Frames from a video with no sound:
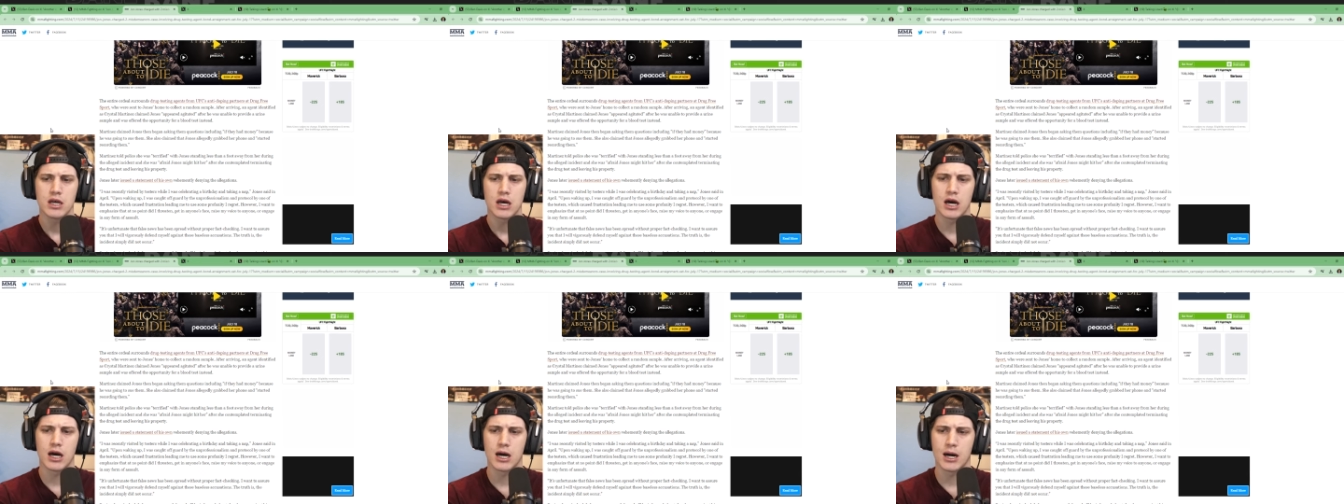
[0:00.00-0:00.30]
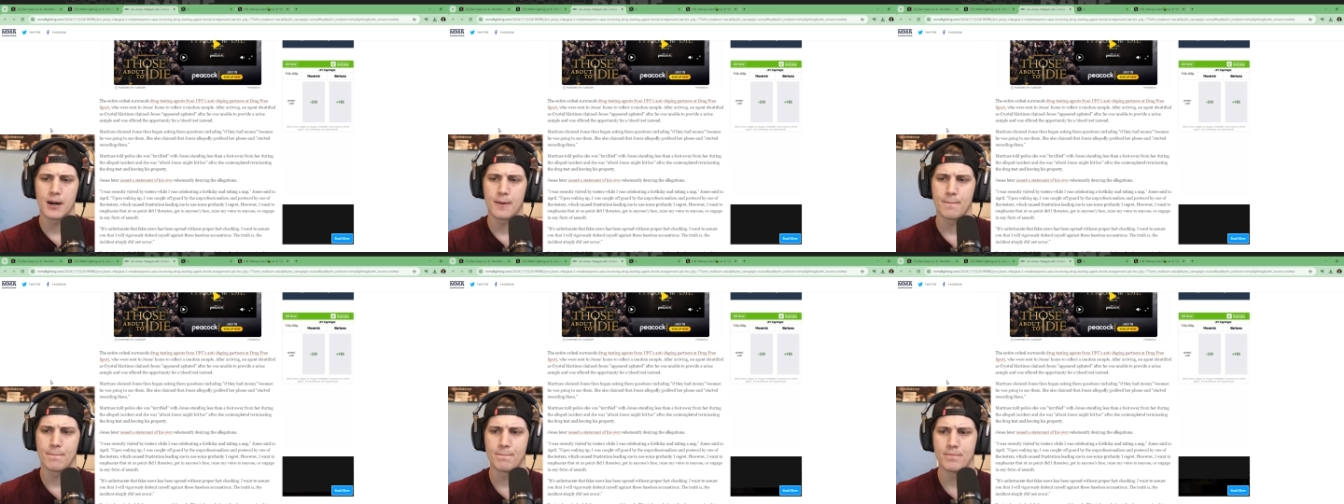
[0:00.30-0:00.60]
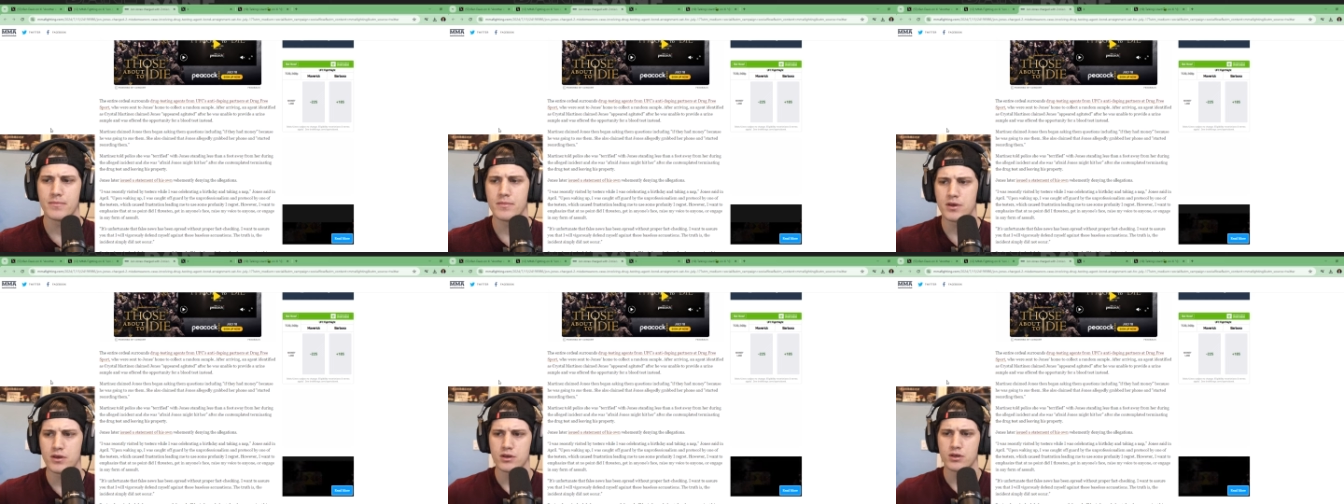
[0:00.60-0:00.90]

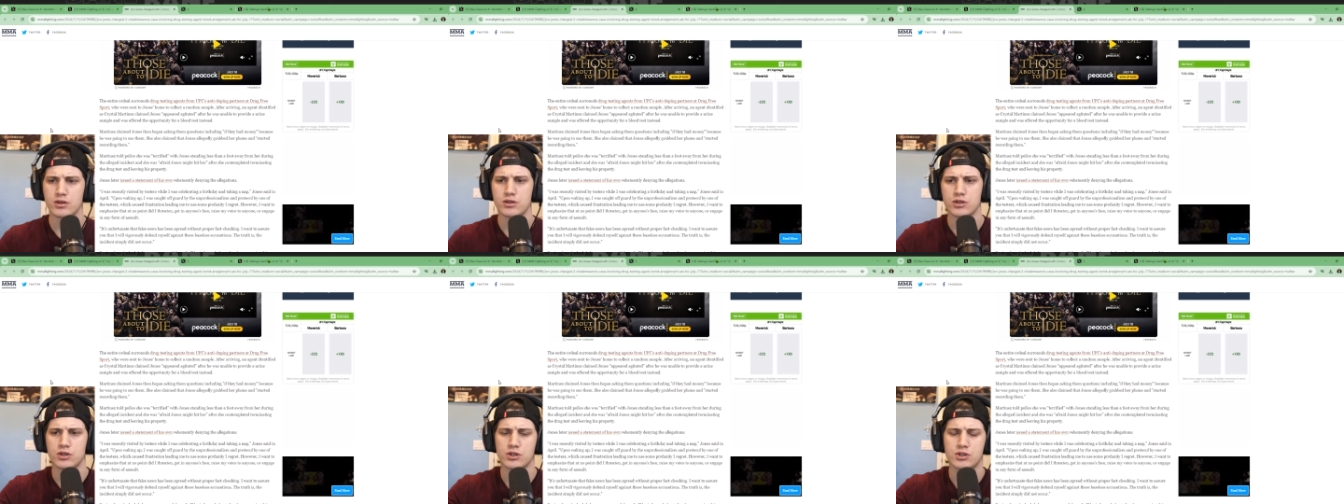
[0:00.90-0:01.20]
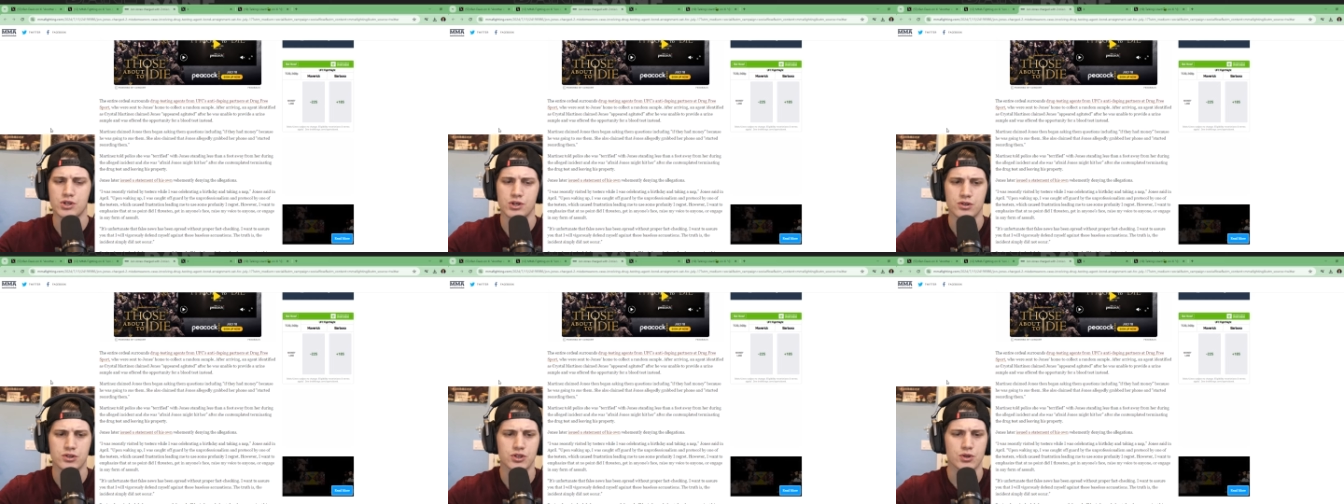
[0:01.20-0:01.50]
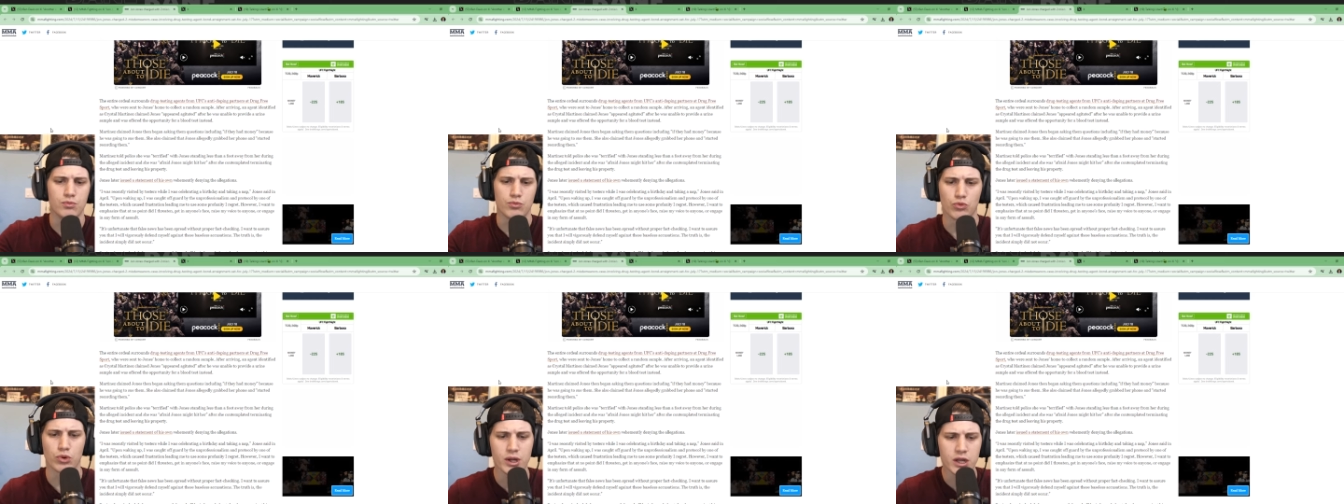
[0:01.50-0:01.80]

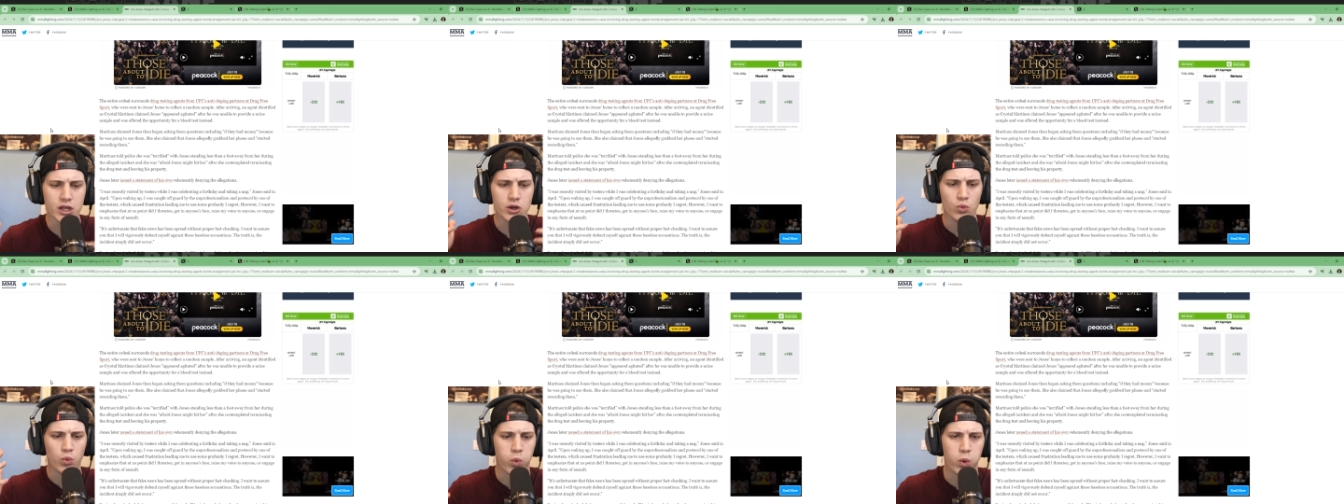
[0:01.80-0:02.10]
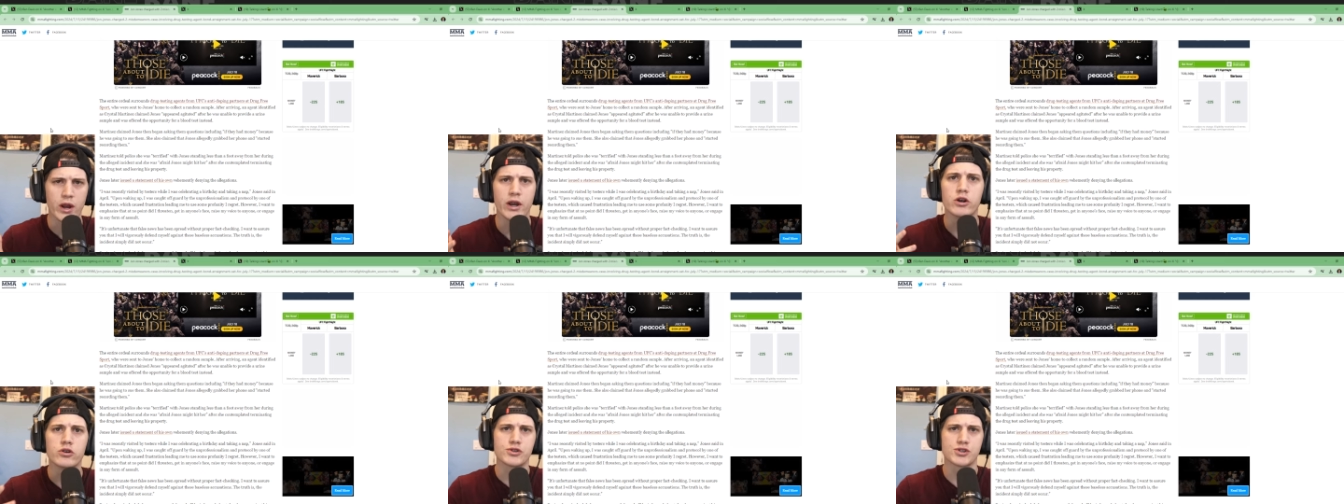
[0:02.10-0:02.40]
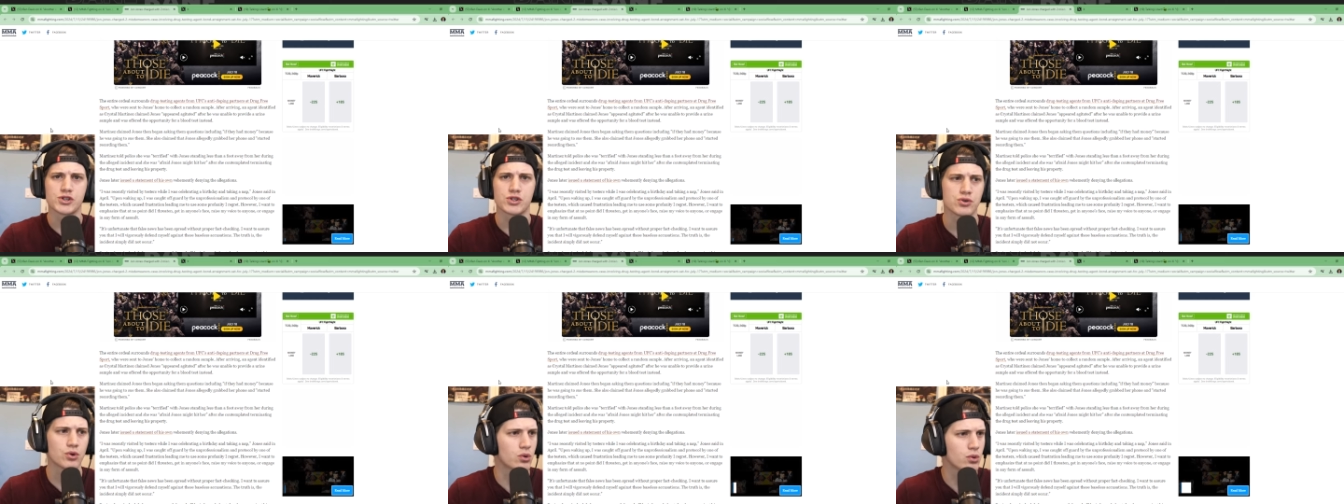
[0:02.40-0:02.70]
some really weird
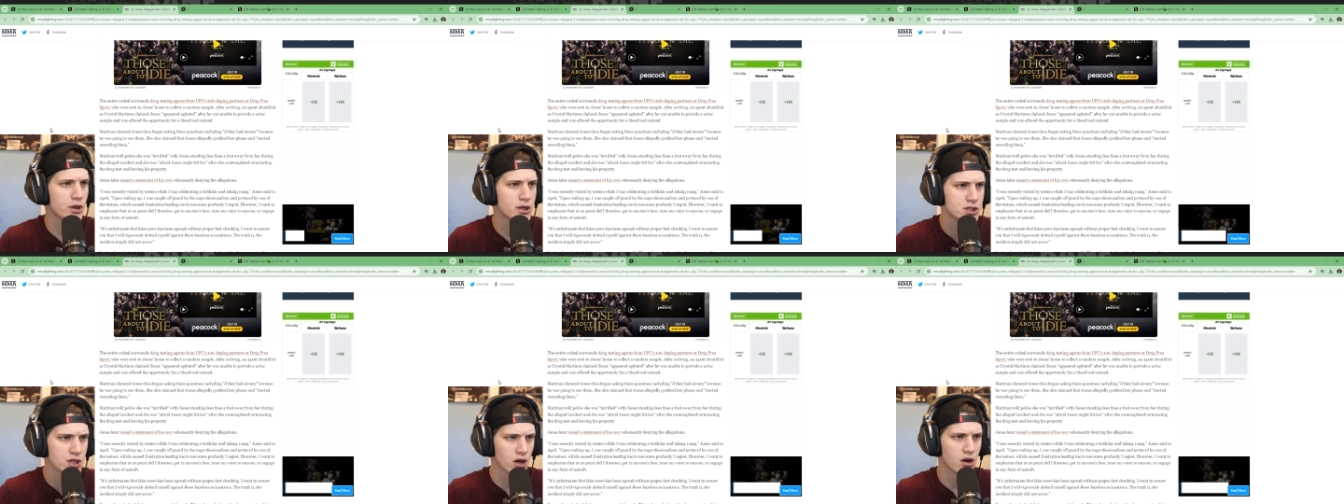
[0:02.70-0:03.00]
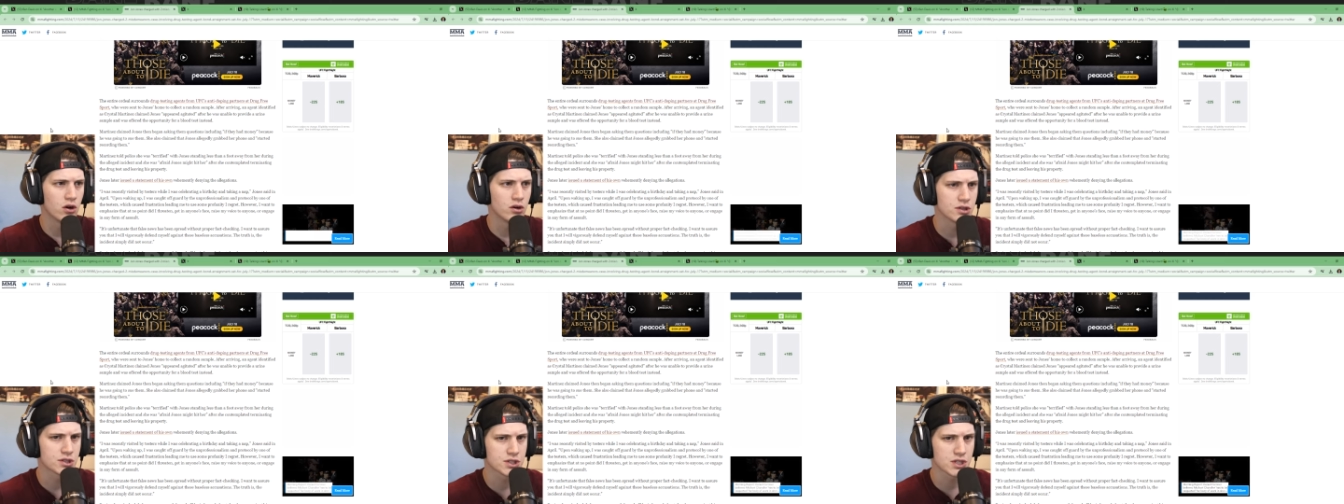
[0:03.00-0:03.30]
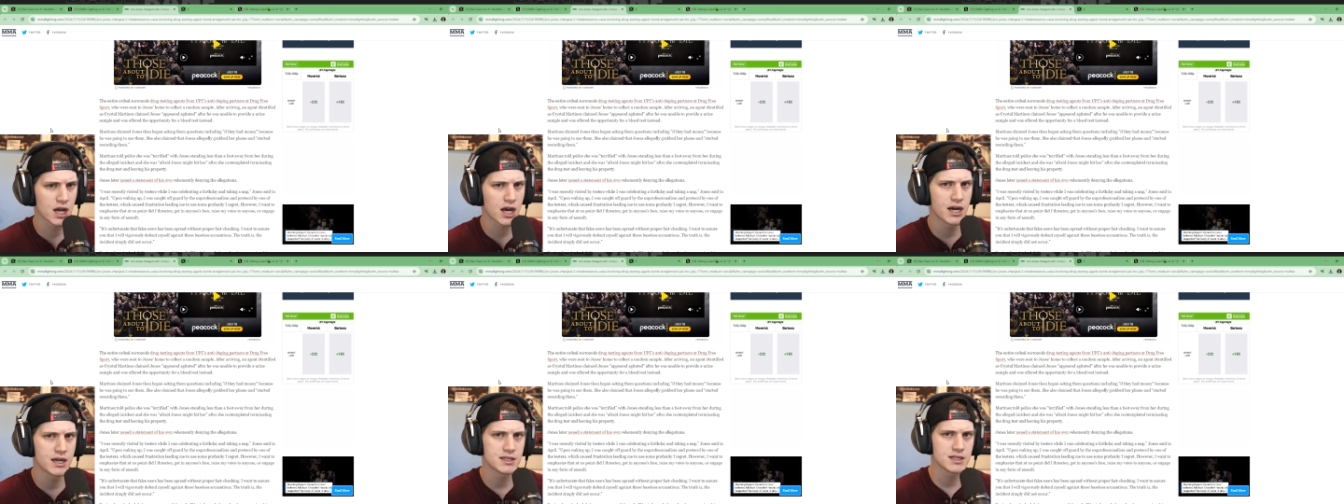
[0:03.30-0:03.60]
stories on all
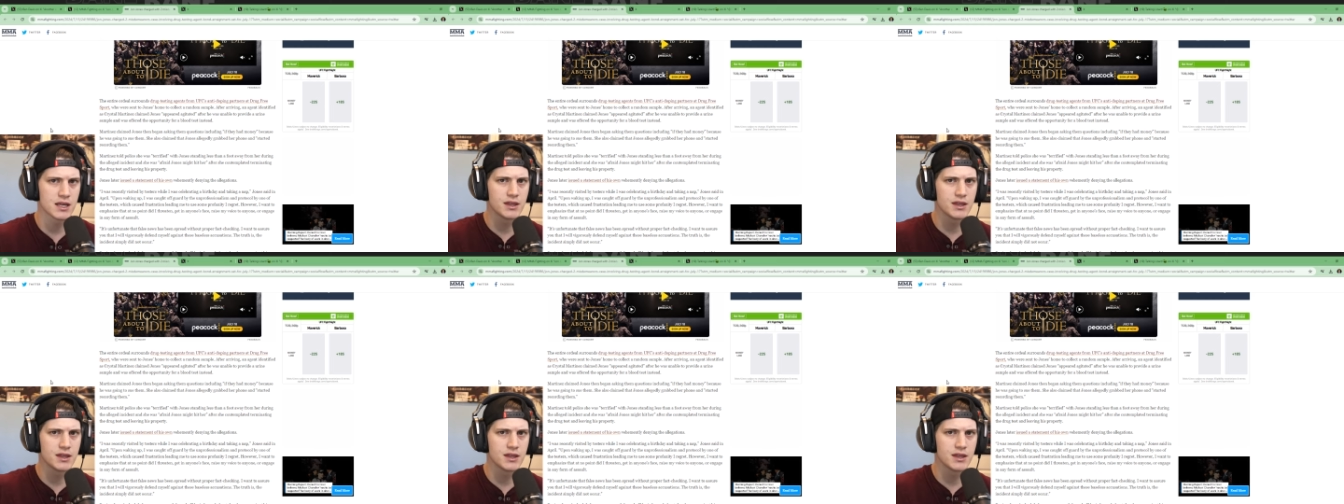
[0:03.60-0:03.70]
sides